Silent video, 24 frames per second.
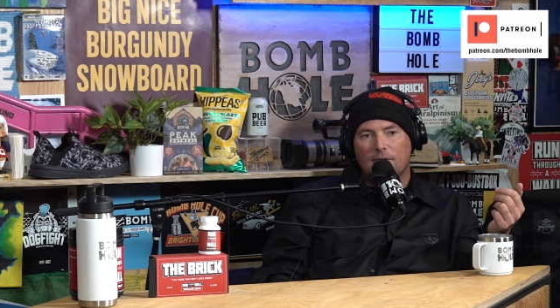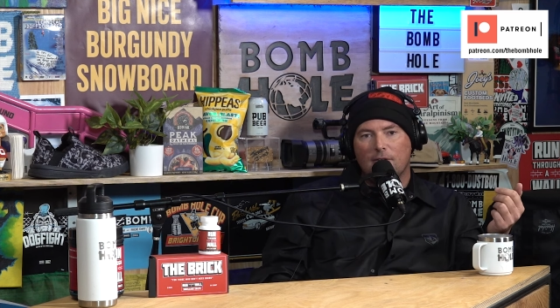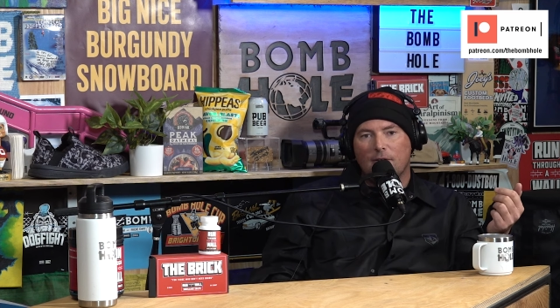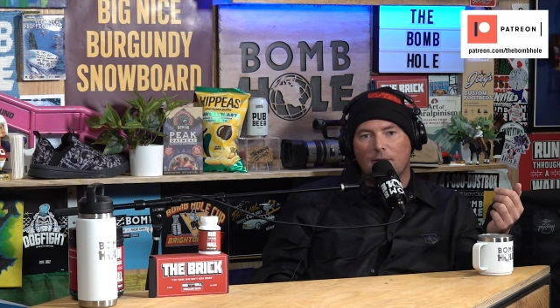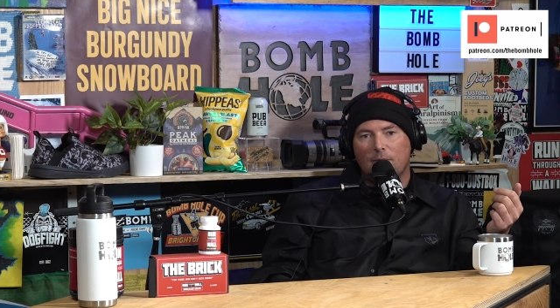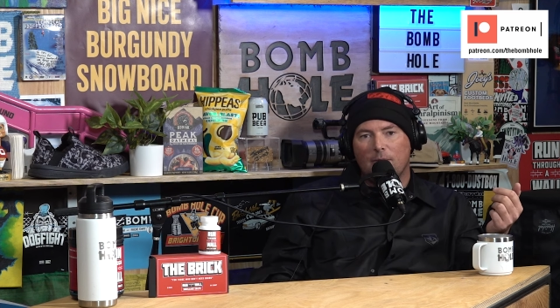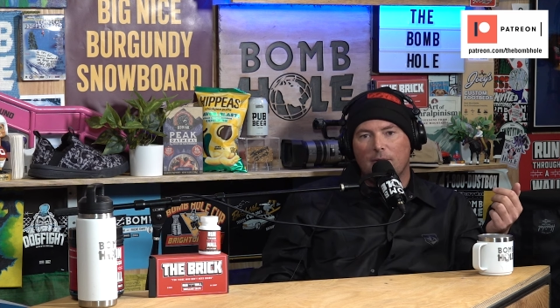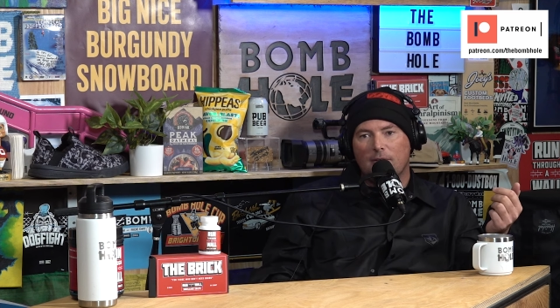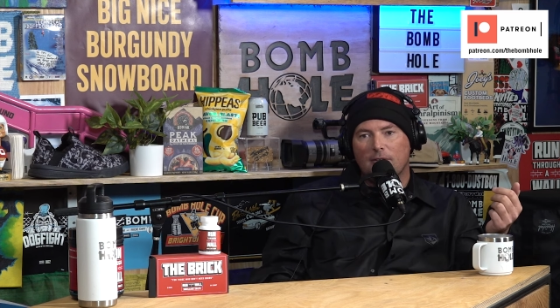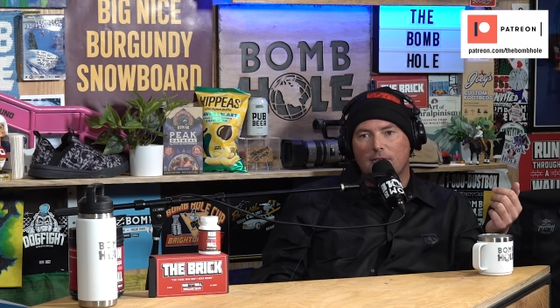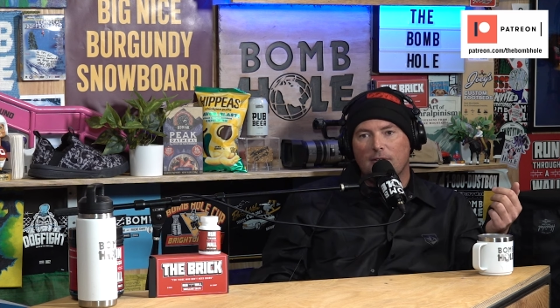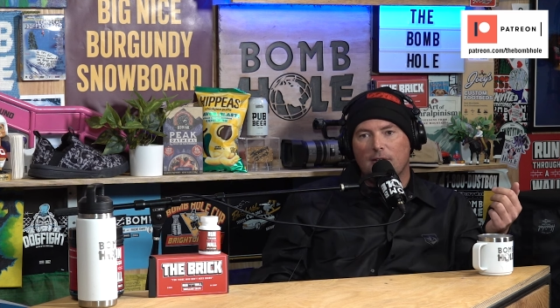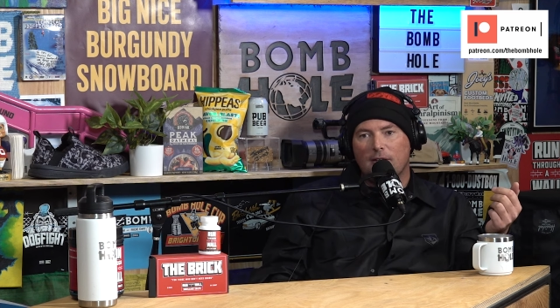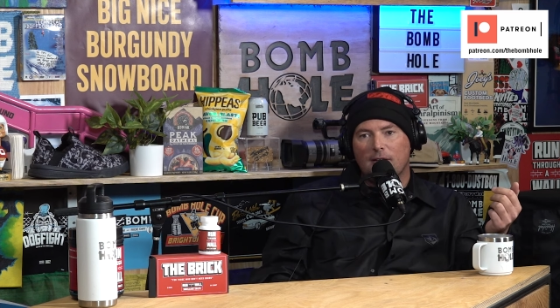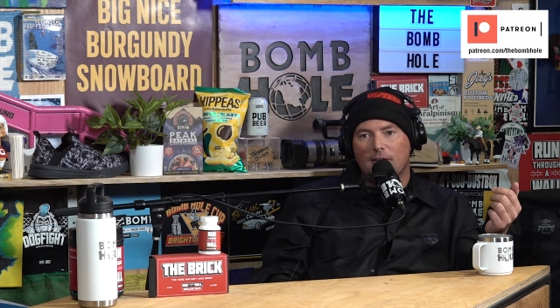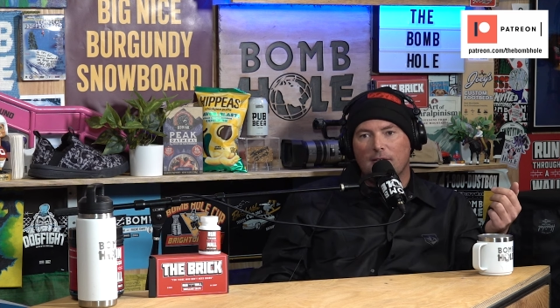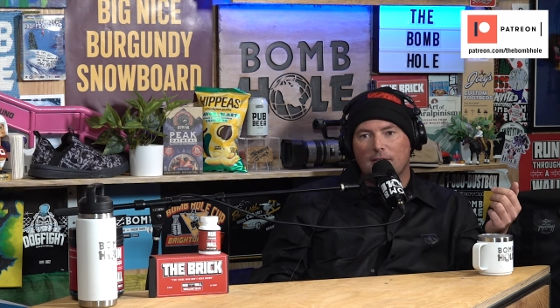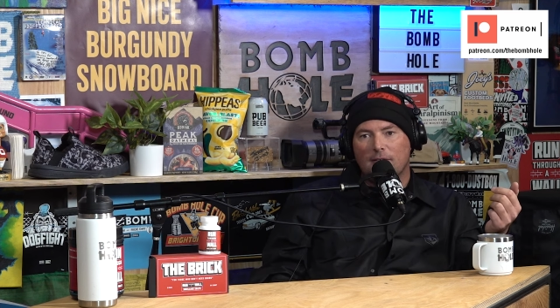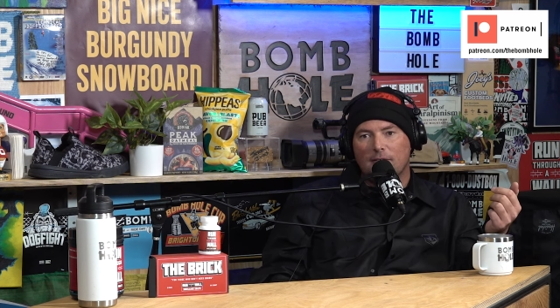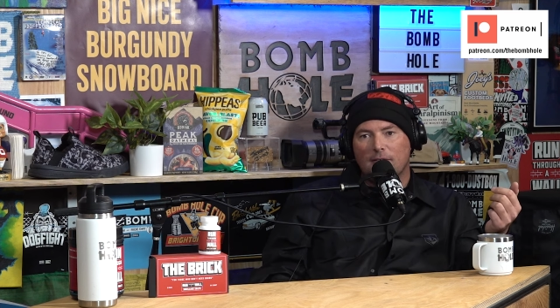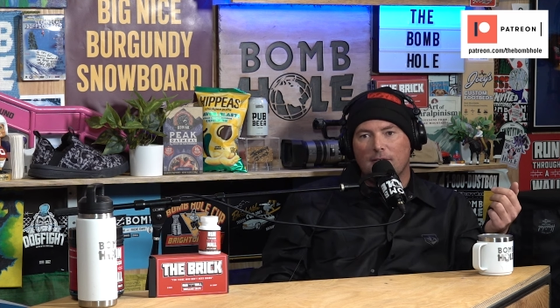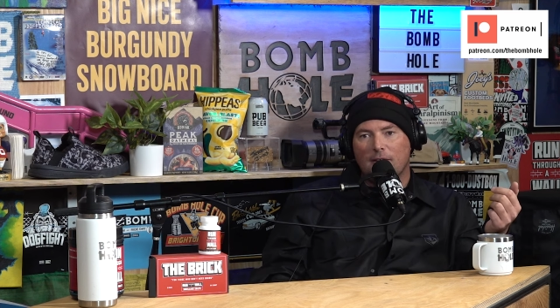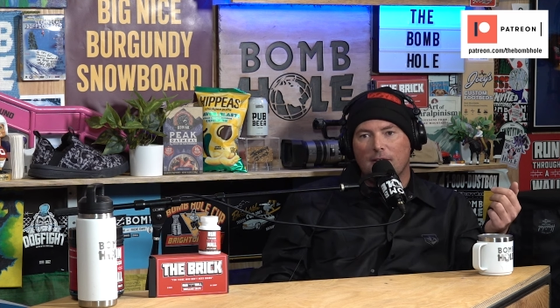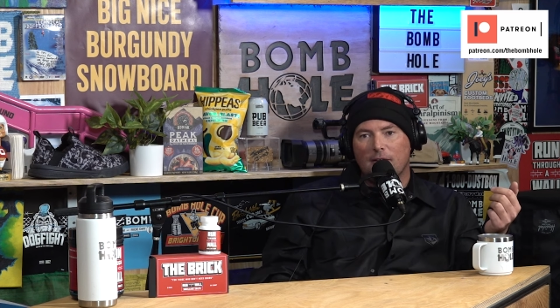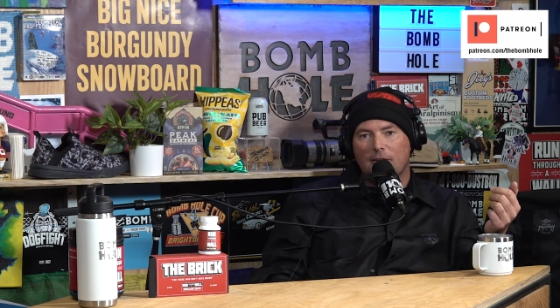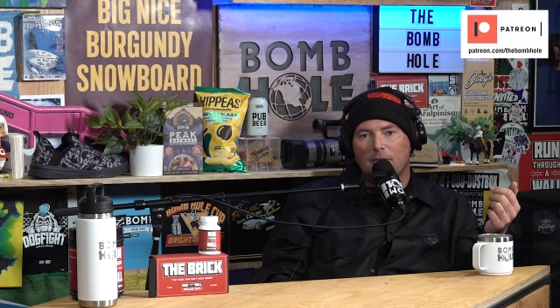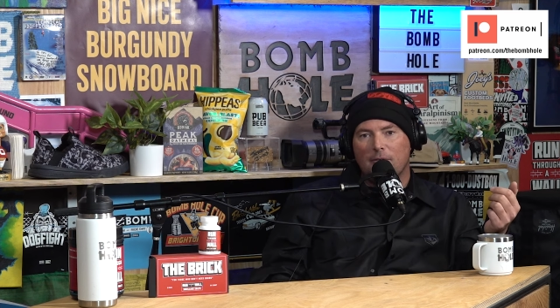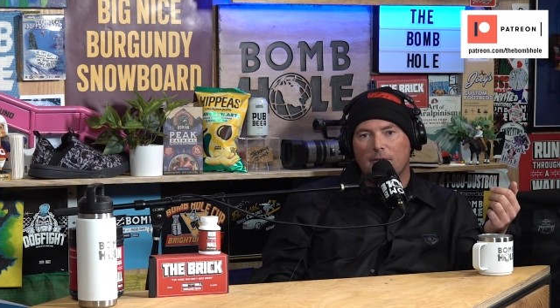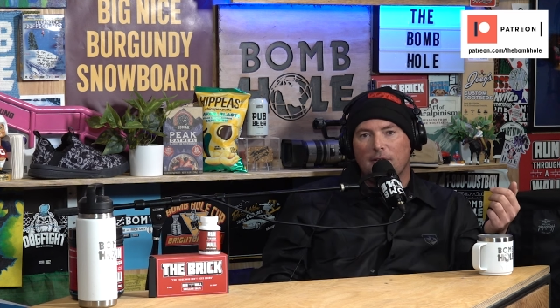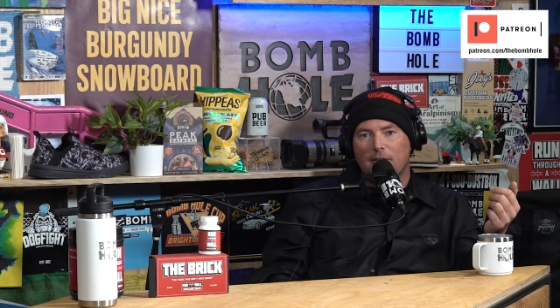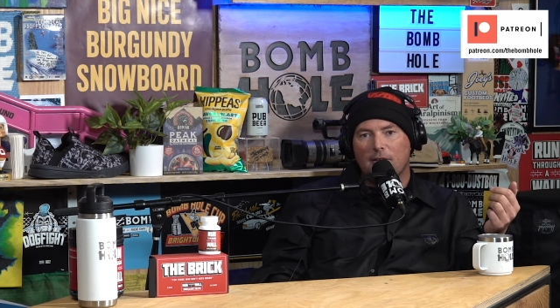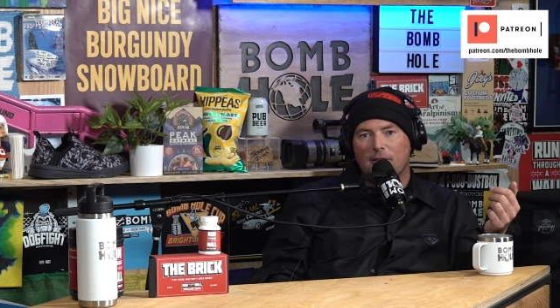So always like take a